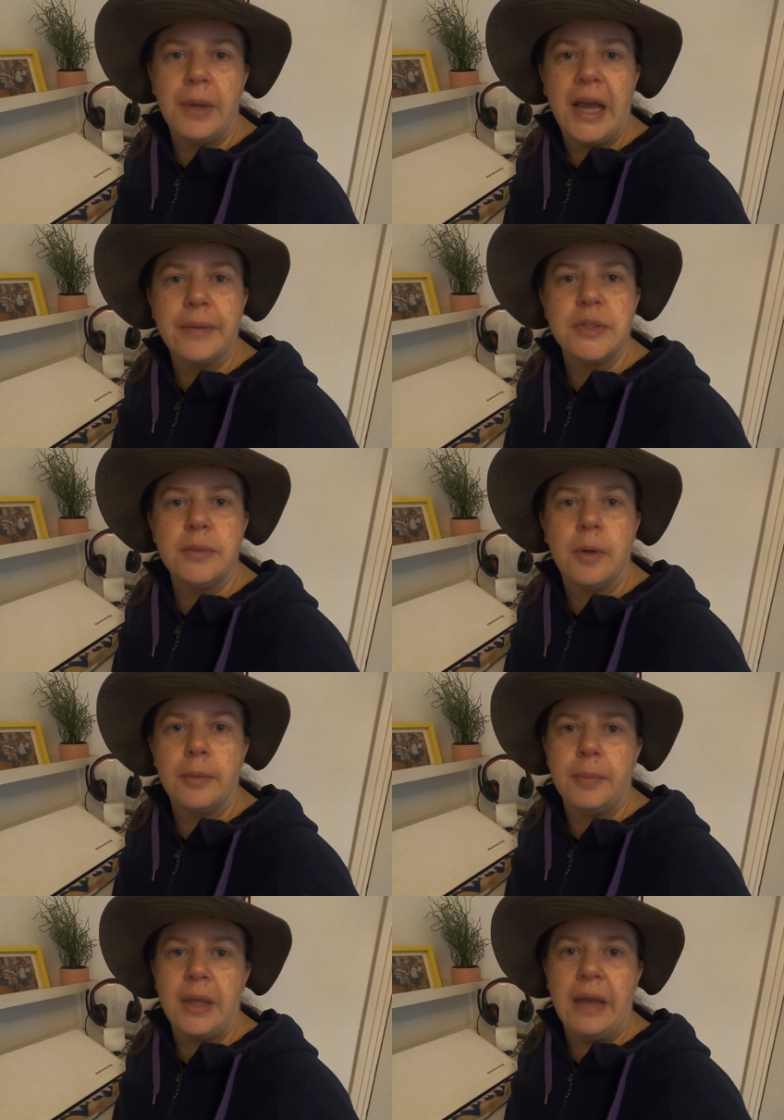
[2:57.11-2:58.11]
perhaps you
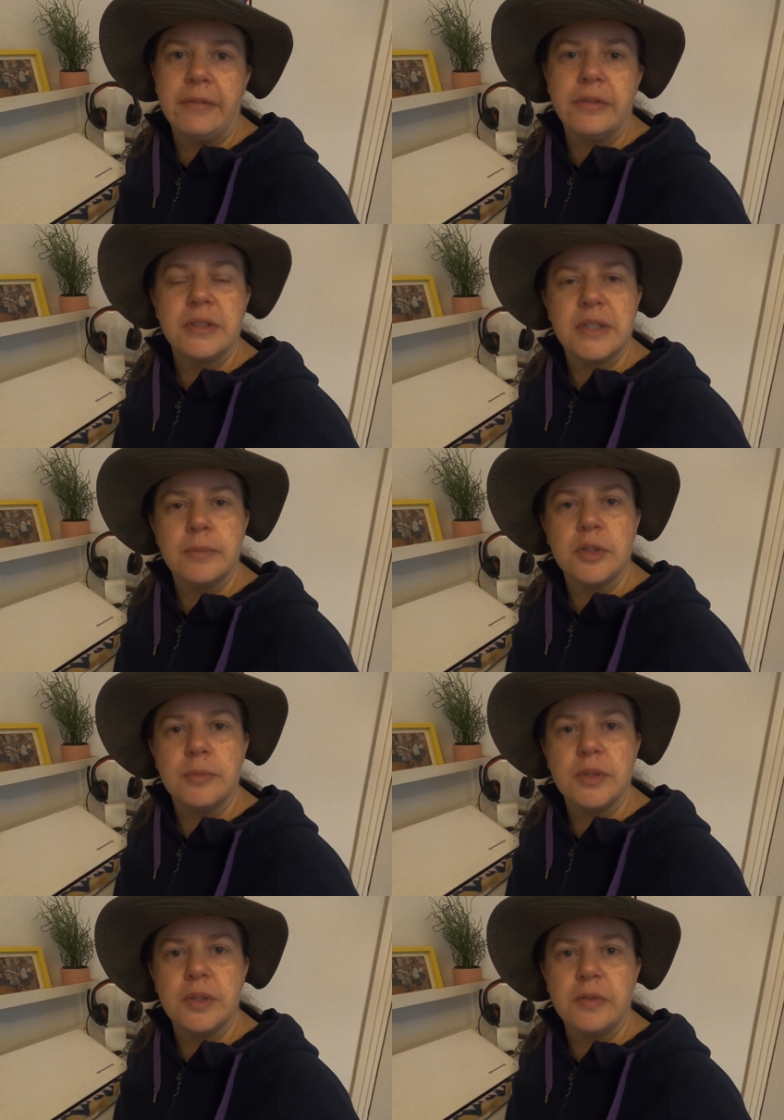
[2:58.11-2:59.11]
might be having the
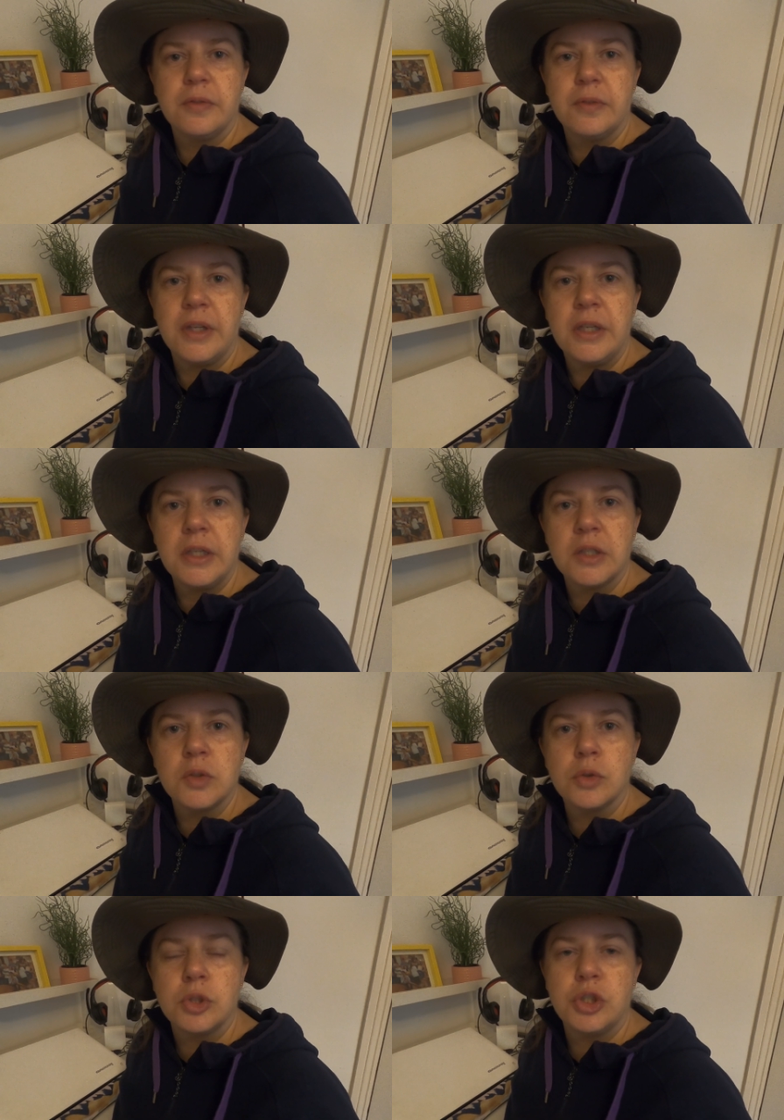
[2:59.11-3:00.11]
symptoms of heat
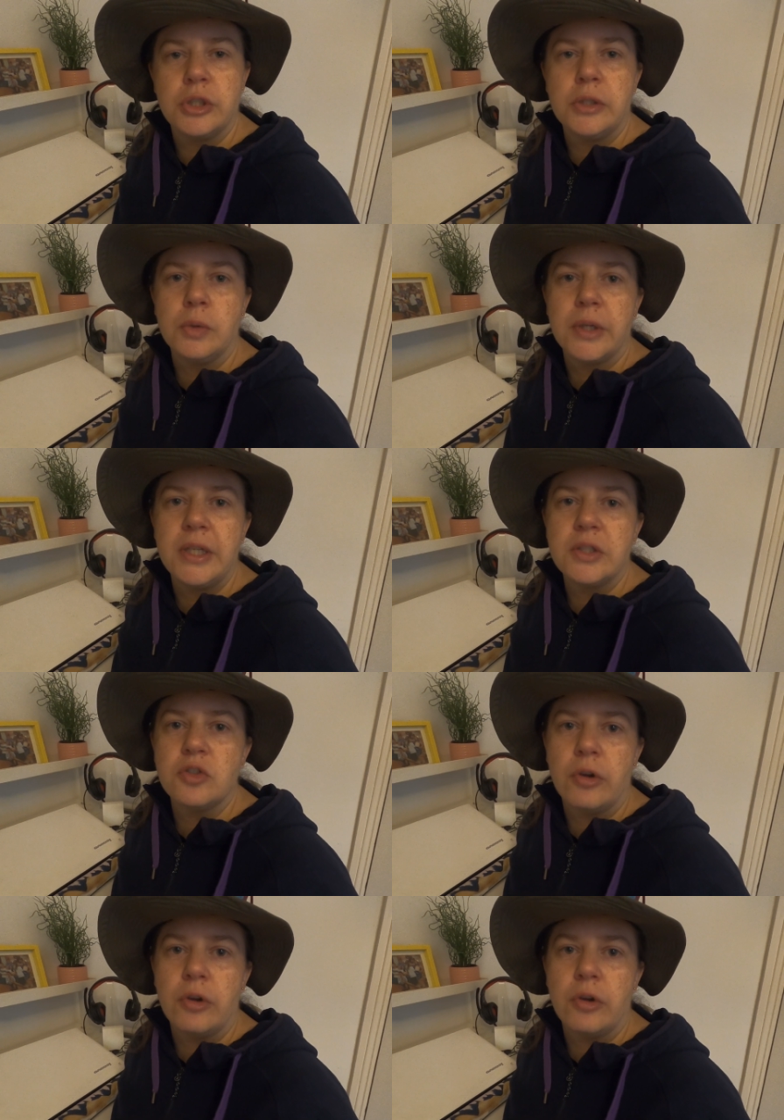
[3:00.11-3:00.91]
exhaustion or heat